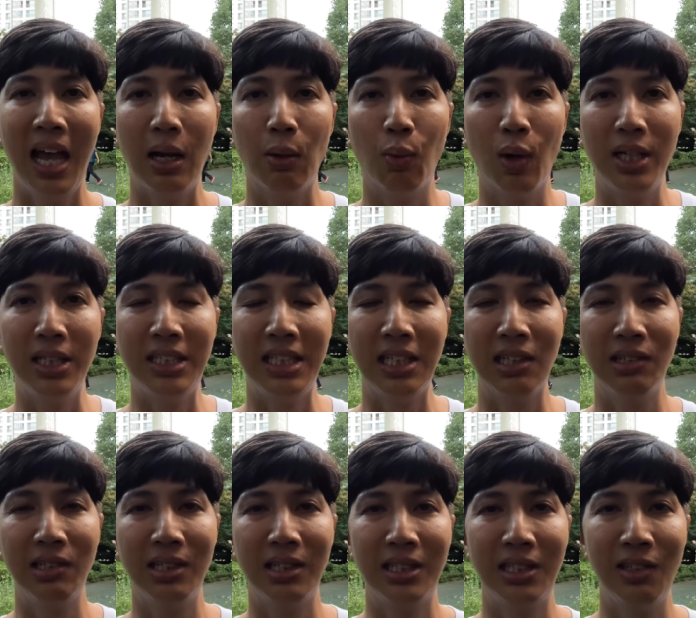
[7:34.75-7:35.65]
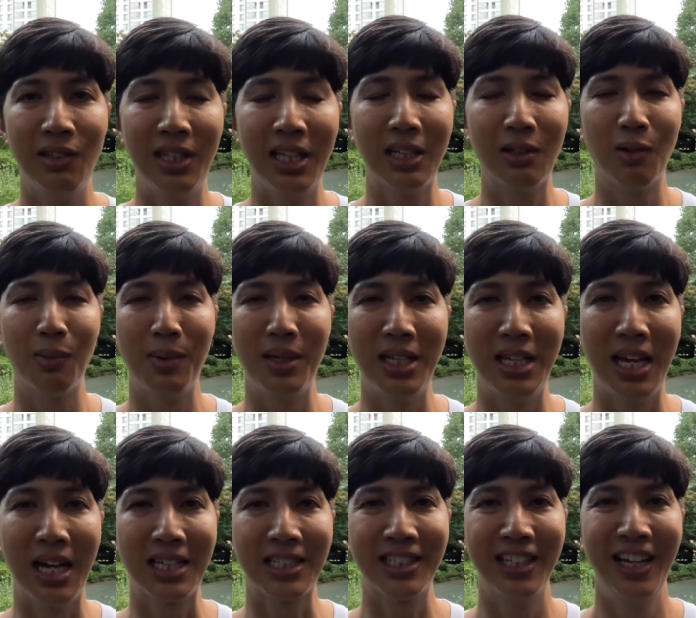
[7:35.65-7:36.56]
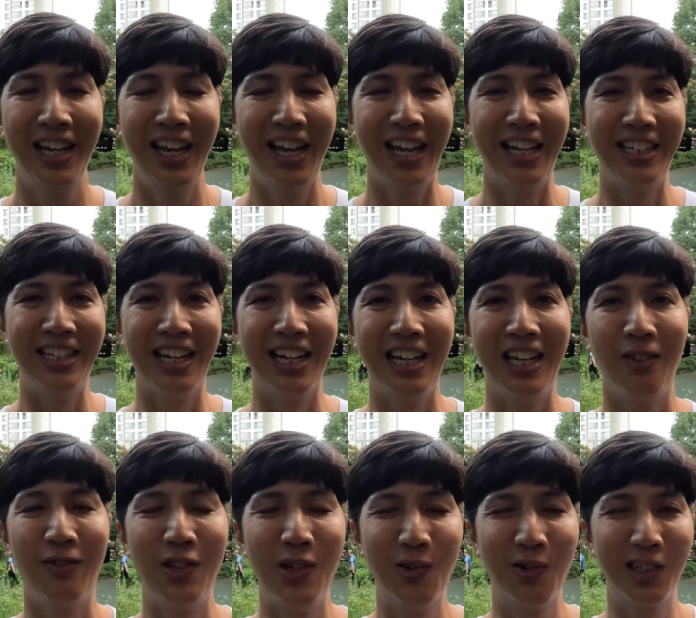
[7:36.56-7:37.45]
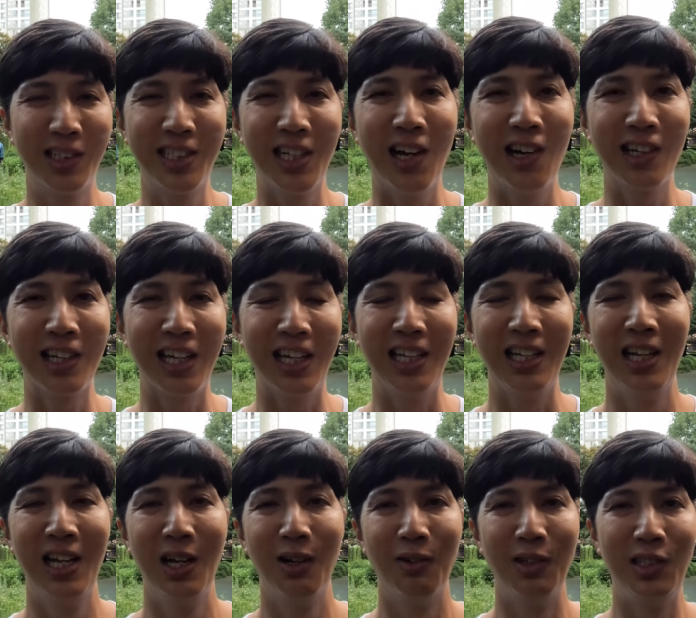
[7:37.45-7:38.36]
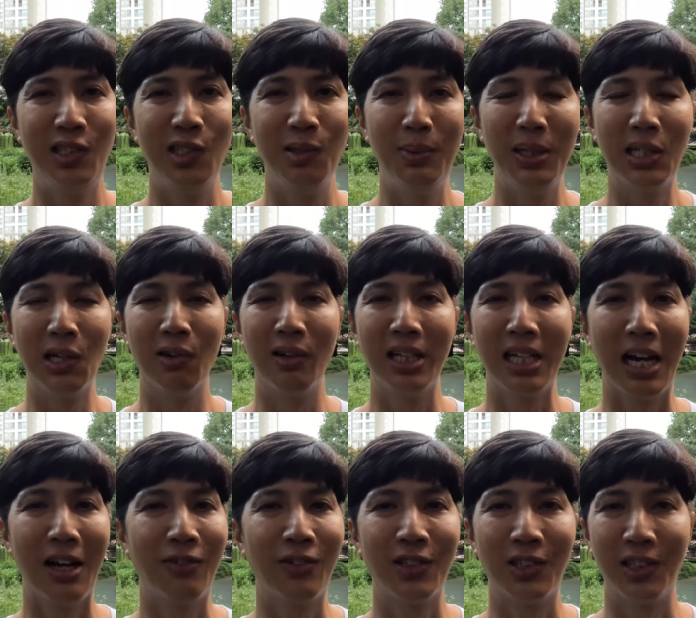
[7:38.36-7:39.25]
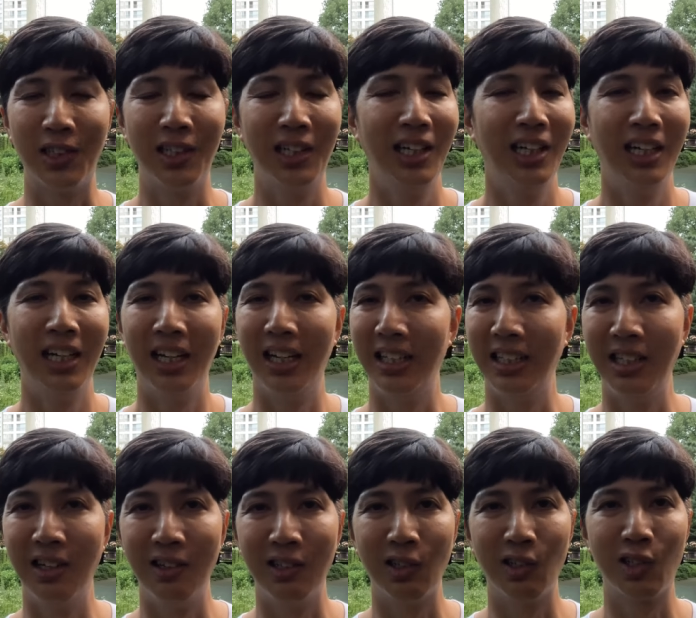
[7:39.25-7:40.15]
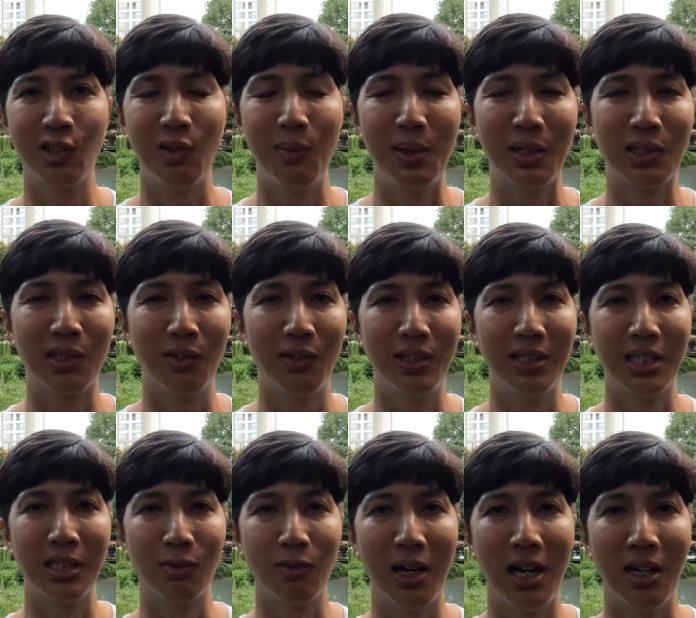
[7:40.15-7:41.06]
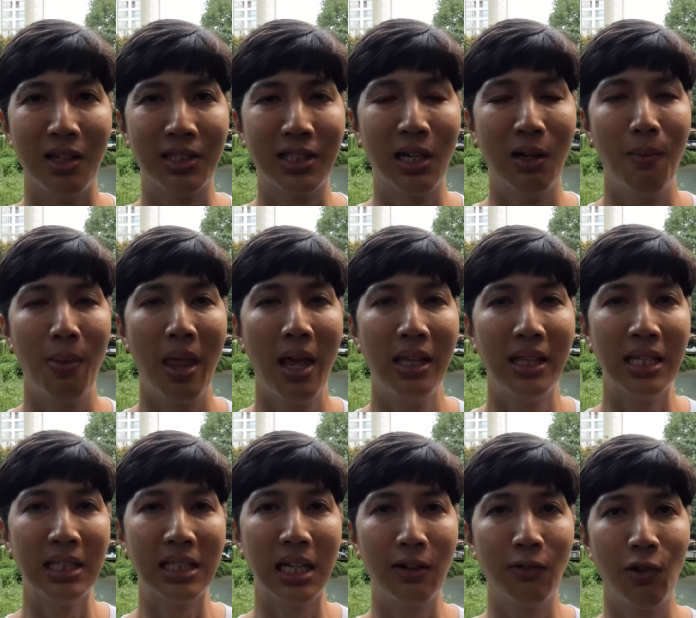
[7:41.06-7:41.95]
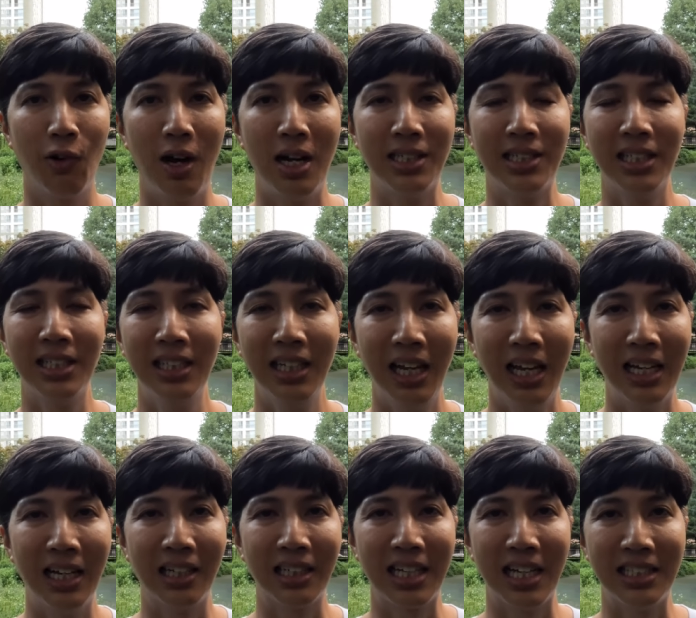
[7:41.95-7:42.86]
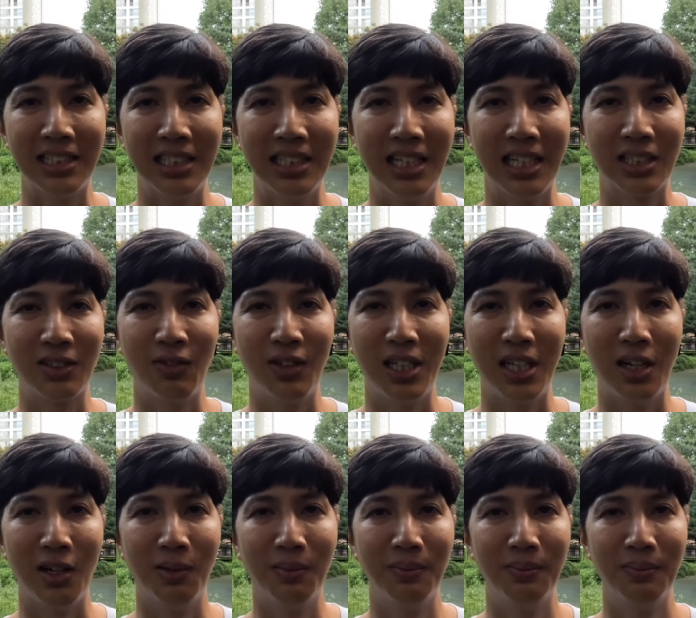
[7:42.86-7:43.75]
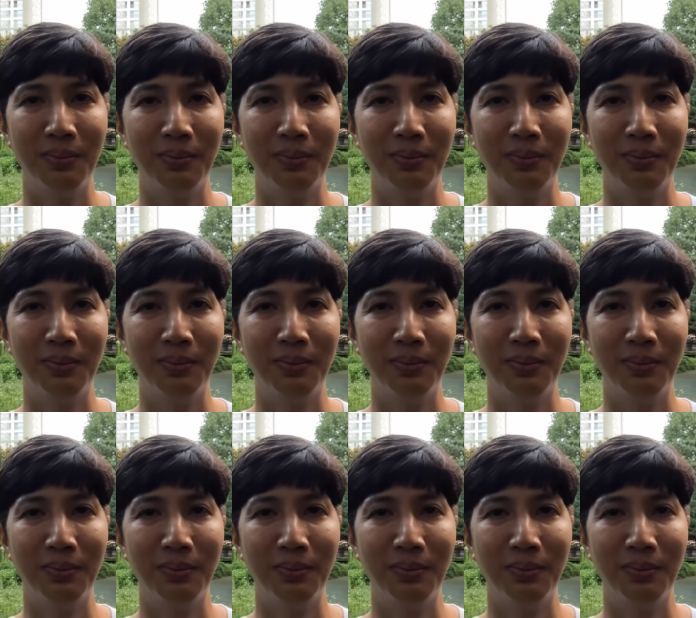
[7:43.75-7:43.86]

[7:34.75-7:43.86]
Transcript: And what deal do you think will be next? And uh, if you were Target, would you be going after, uh, you know, your streaming service as well? So thanks again for watching and I'll catch you in the next video.